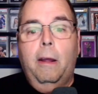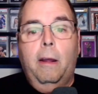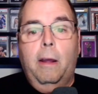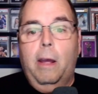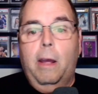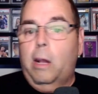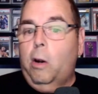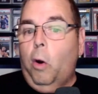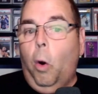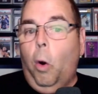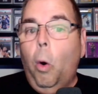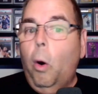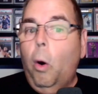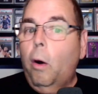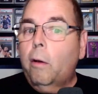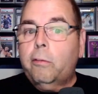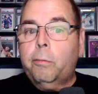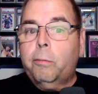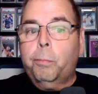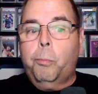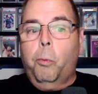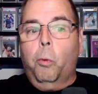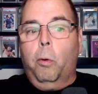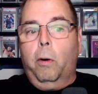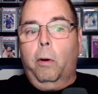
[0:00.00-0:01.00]
and all
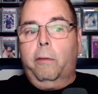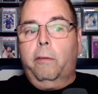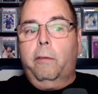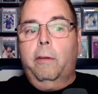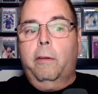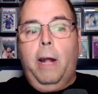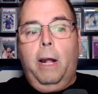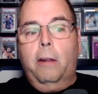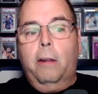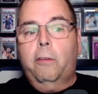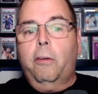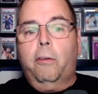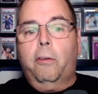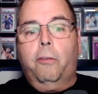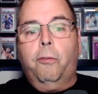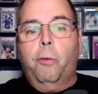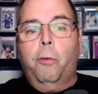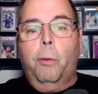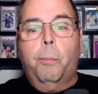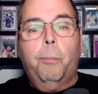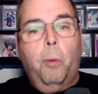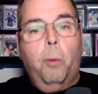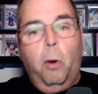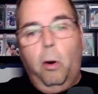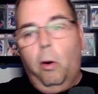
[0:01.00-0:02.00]
sports, not just
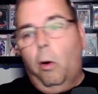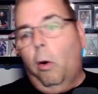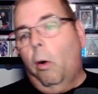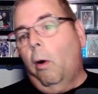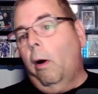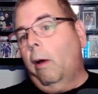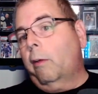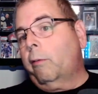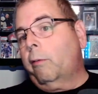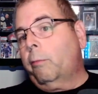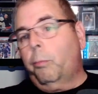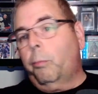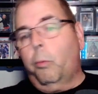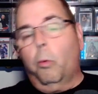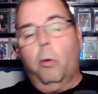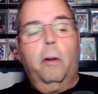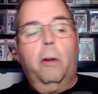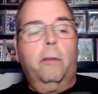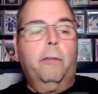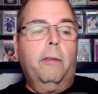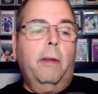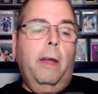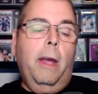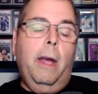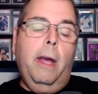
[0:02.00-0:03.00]
football, all
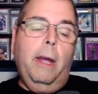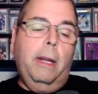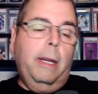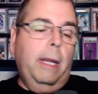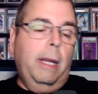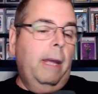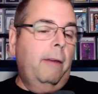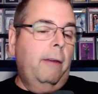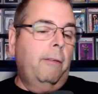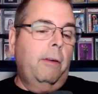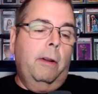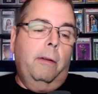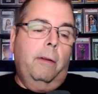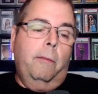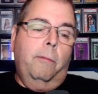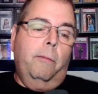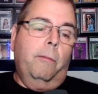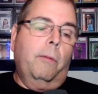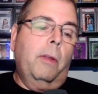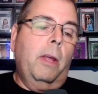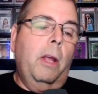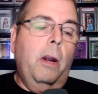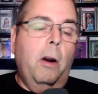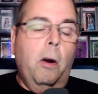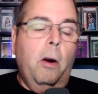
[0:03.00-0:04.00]
sports and even,
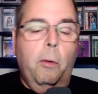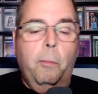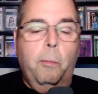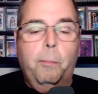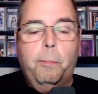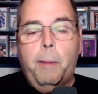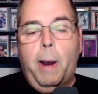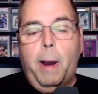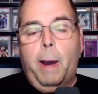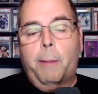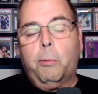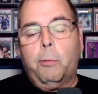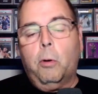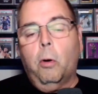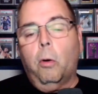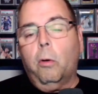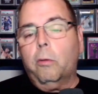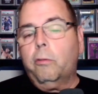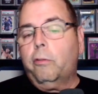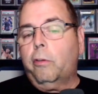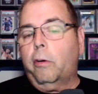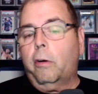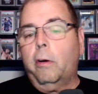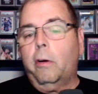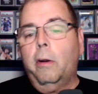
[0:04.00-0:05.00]
you know, pop
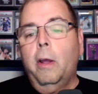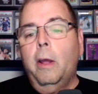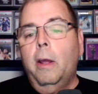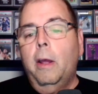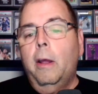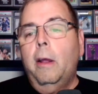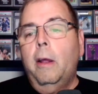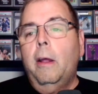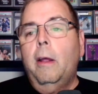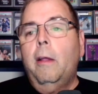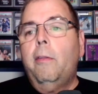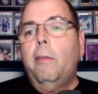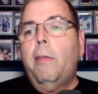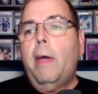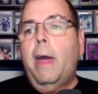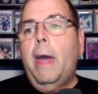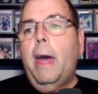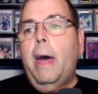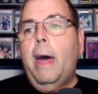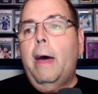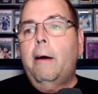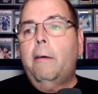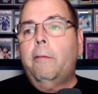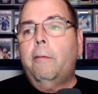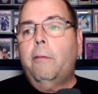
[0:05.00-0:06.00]
culture, they
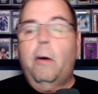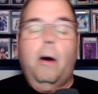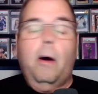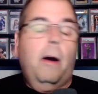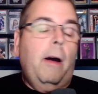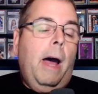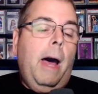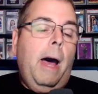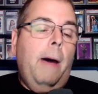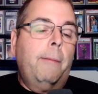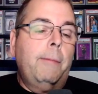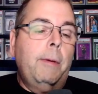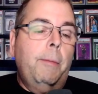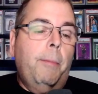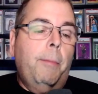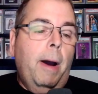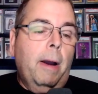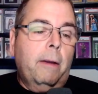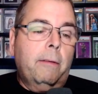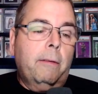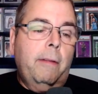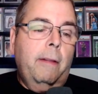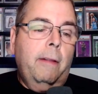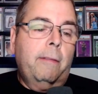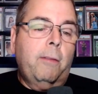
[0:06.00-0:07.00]
have a hobby
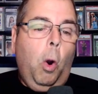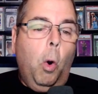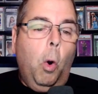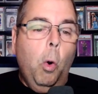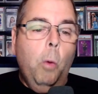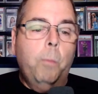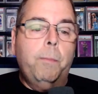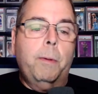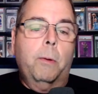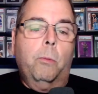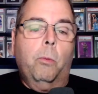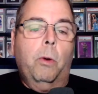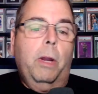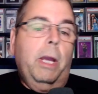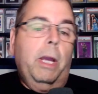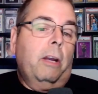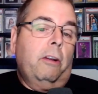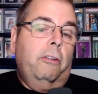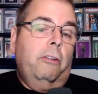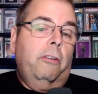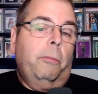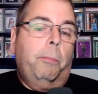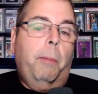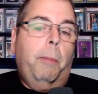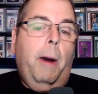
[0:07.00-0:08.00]
box that's open where you can
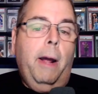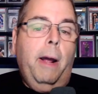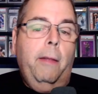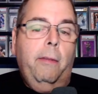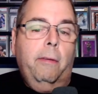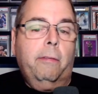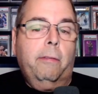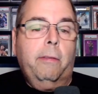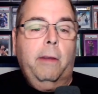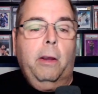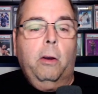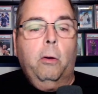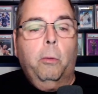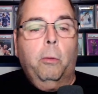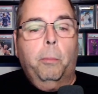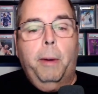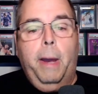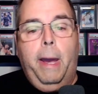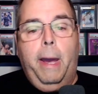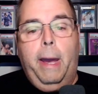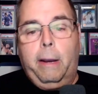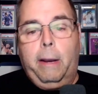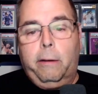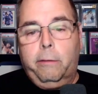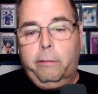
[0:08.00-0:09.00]
just buy the single
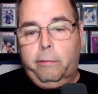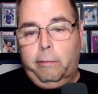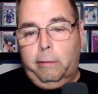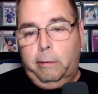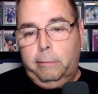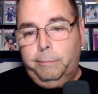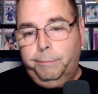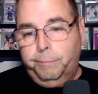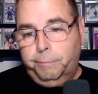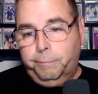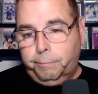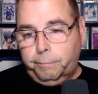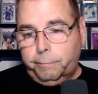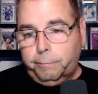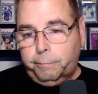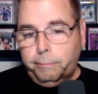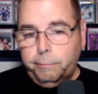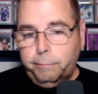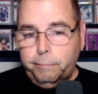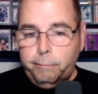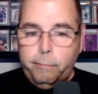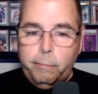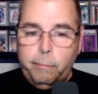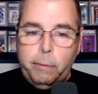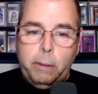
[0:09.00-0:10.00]
packs.
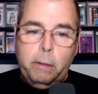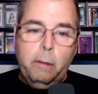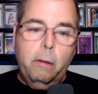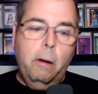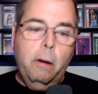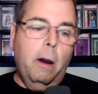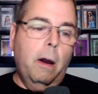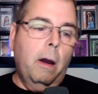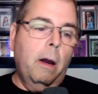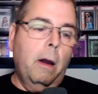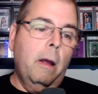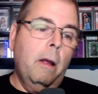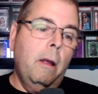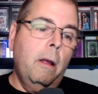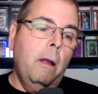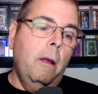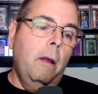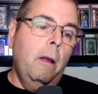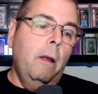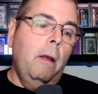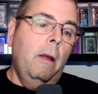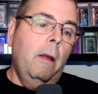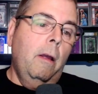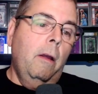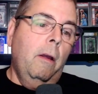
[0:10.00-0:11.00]
So
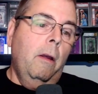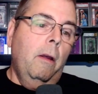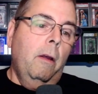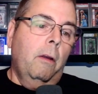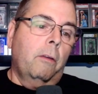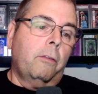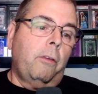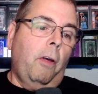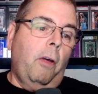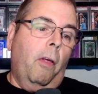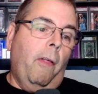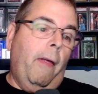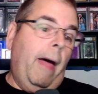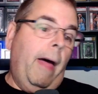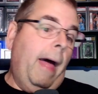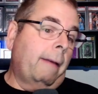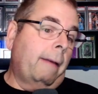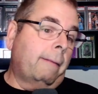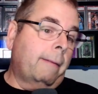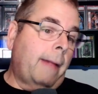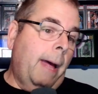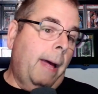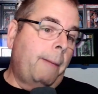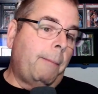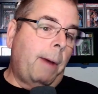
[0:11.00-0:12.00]
the
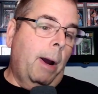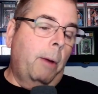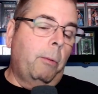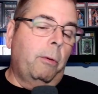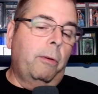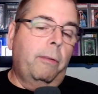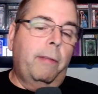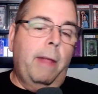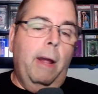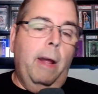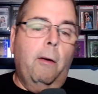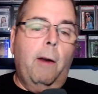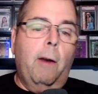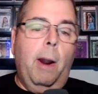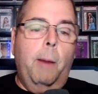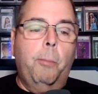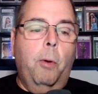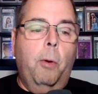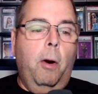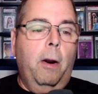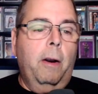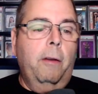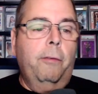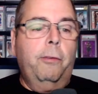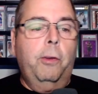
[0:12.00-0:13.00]
last time I was there, I
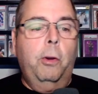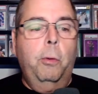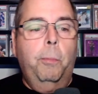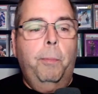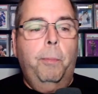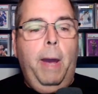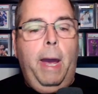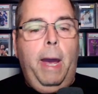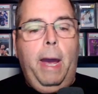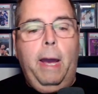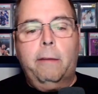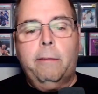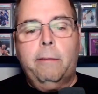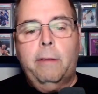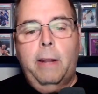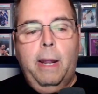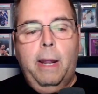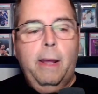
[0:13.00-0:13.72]
bought a few packs, and